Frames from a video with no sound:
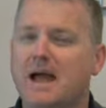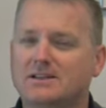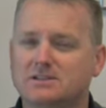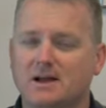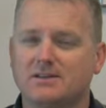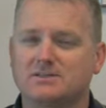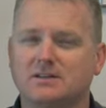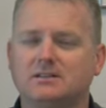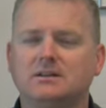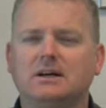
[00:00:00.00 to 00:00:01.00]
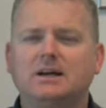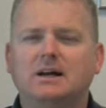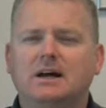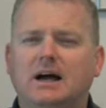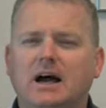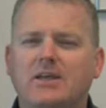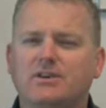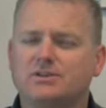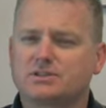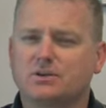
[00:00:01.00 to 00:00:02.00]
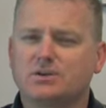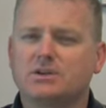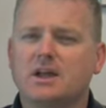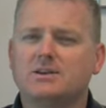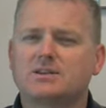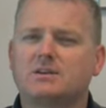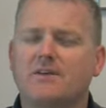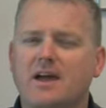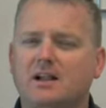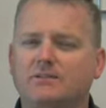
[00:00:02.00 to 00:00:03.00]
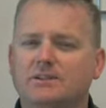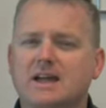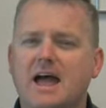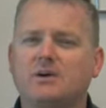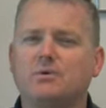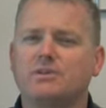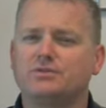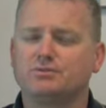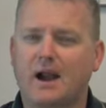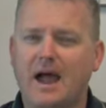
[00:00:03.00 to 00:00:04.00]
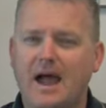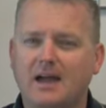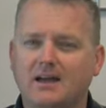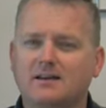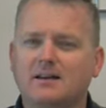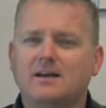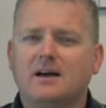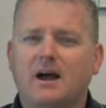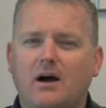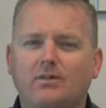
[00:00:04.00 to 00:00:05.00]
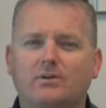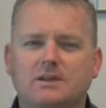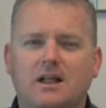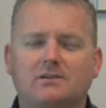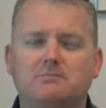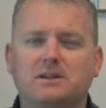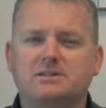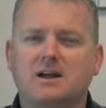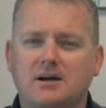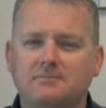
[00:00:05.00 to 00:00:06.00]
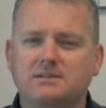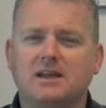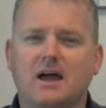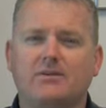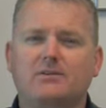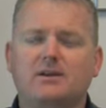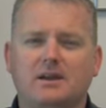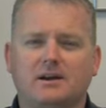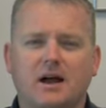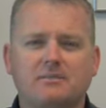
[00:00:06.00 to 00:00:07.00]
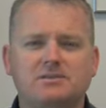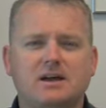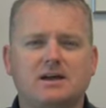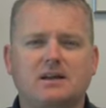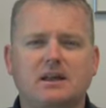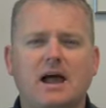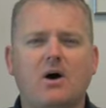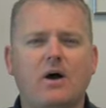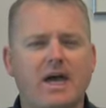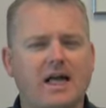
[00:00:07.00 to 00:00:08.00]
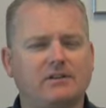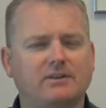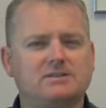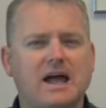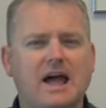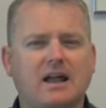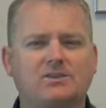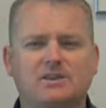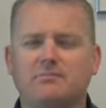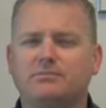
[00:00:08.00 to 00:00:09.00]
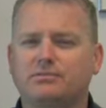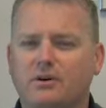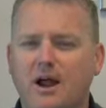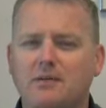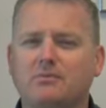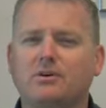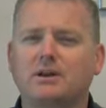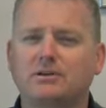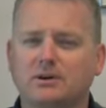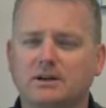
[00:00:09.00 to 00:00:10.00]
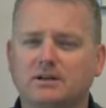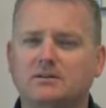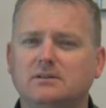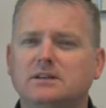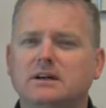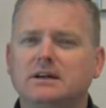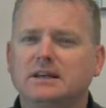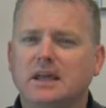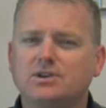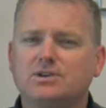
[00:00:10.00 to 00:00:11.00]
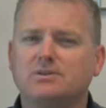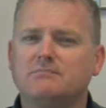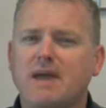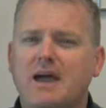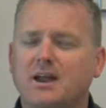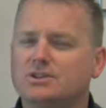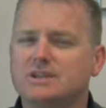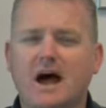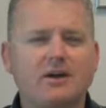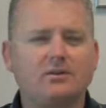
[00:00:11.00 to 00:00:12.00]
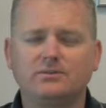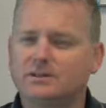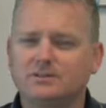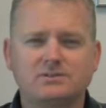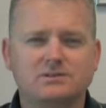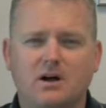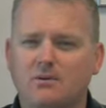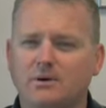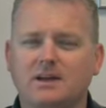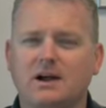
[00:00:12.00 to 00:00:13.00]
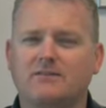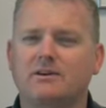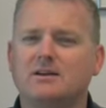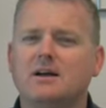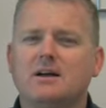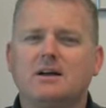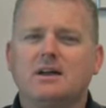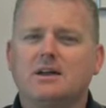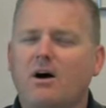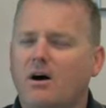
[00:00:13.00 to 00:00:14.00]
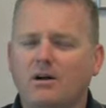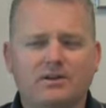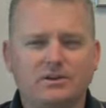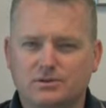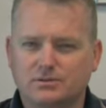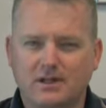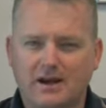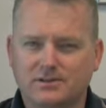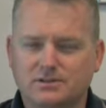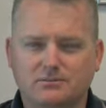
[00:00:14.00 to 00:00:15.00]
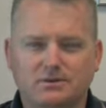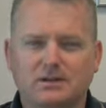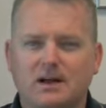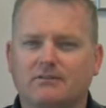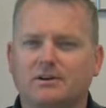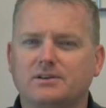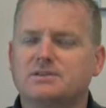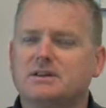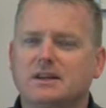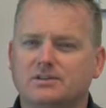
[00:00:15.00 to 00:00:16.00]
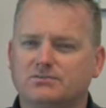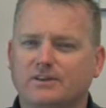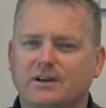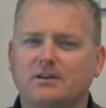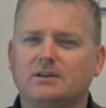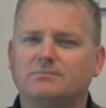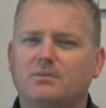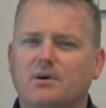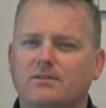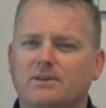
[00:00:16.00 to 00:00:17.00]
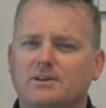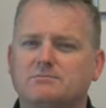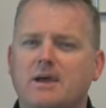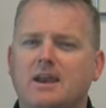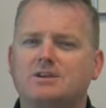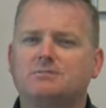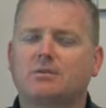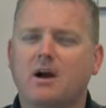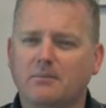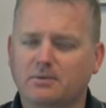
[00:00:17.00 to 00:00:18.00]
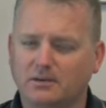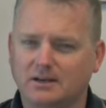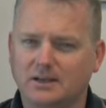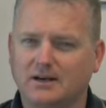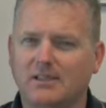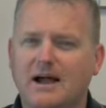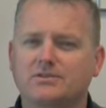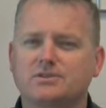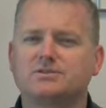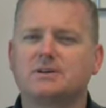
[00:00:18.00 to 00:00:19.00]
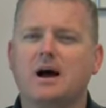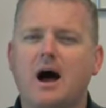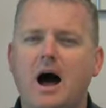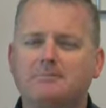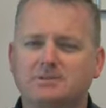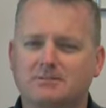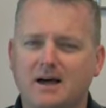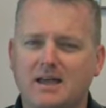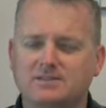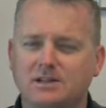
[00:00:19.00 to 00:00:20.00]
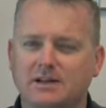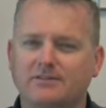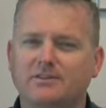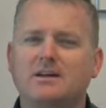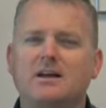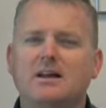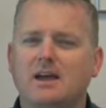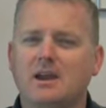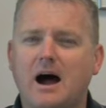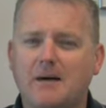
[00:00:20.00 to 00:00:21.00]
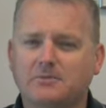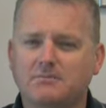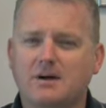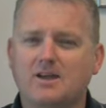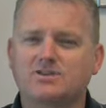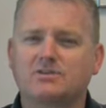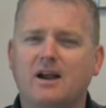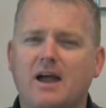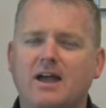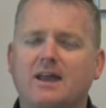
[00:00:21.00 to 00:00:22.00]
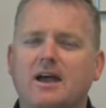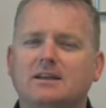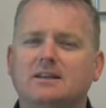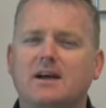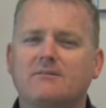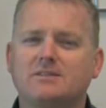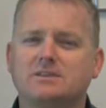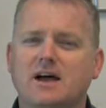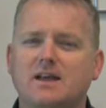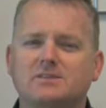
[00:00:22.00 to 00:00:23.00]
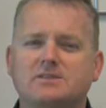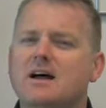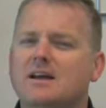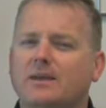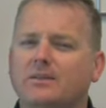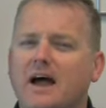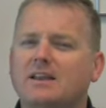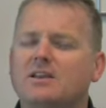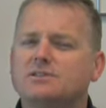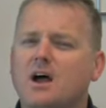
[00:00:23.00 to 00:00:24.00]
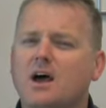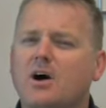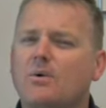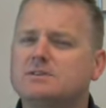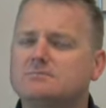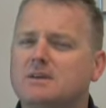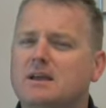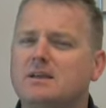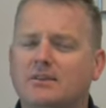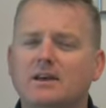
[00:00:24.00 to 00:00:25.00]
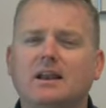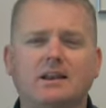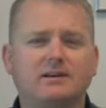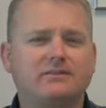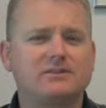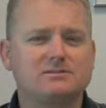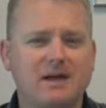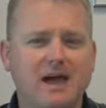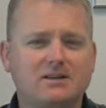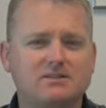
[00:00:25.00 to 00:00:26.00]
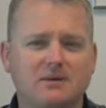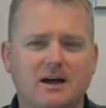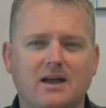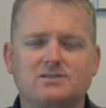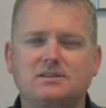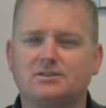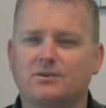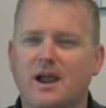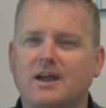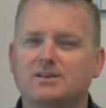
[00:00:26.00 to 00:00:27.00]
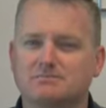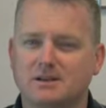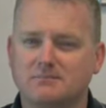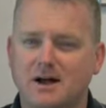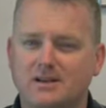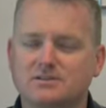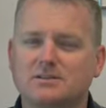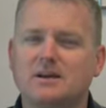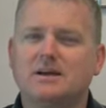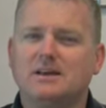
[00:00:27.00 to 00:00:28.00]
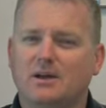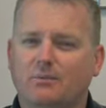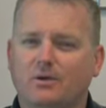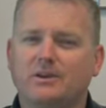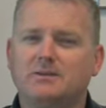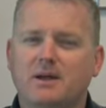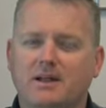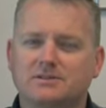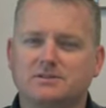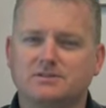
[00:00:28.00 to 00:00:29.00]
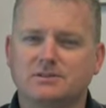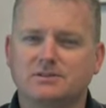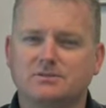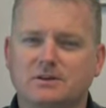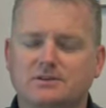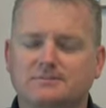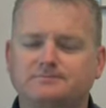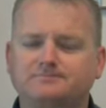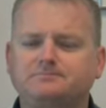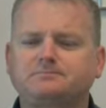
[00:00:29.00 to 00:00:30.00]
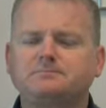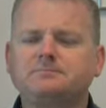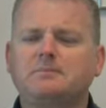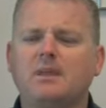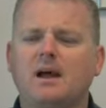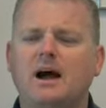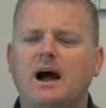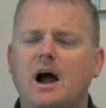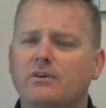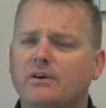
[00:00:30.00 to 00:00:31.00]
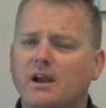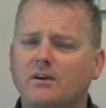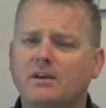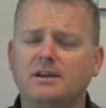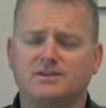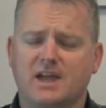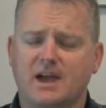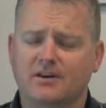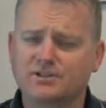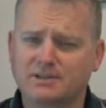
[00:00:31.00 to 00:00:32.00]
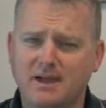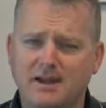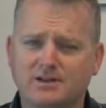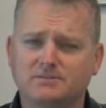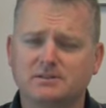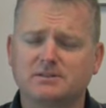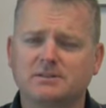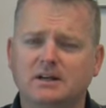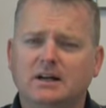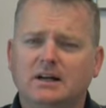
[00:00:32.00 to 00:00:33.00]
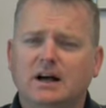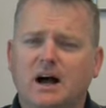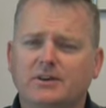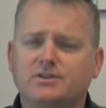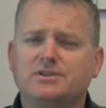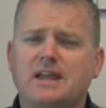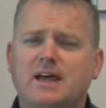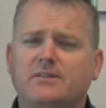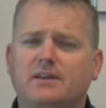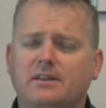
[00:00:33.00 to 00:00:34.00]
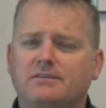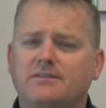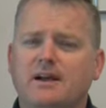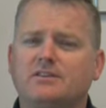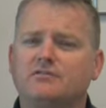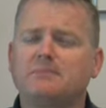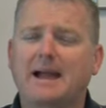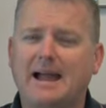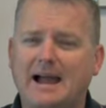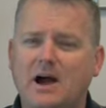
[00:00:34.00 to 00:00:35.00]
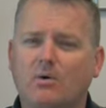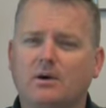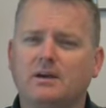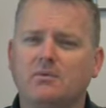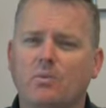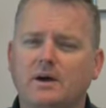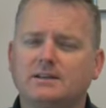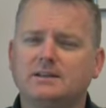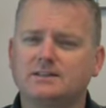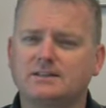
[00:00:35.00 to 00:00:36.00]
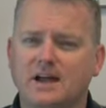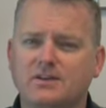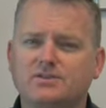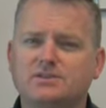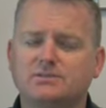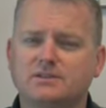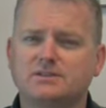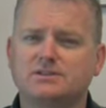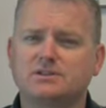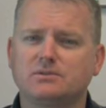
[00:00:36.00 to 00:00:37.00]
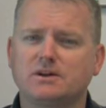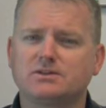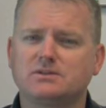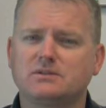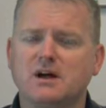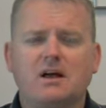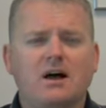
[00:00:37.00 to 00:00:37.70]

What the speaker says: maximizing it, the association of angle of attack with drag, how those elements come together in an upset, and how angle of attack is a primary critical issue to manage, not only in stall recovery, in all unusual attitude recoveries, is very important that it's managed properly. It allows us to optimize lift and optimize drag, and I need to emphasize that that does not always mean that lift is maximized and drag is minimized. It really depends on the situation. Other area is energy management, understanding the effect of power and what it does to a situation.